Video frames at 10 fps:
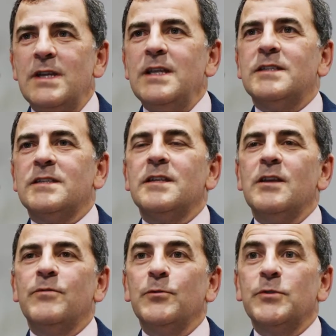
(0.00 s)
need to see
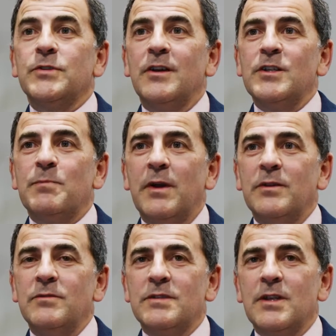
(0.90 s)
a full-size
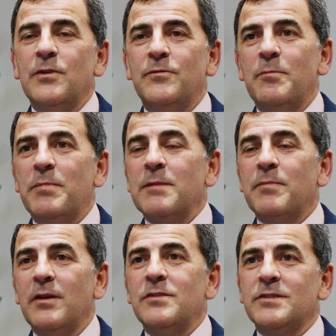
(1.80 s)
bone, so for big
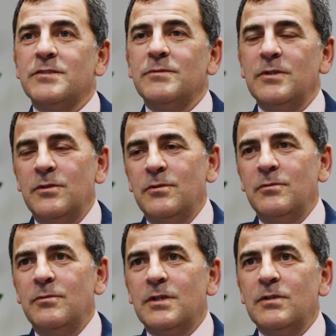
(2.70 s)
bones,
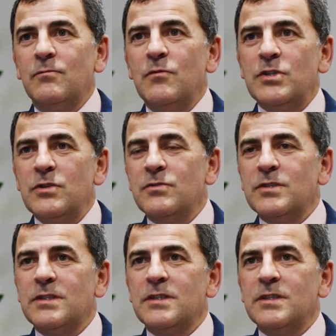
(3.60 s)
you can reduce the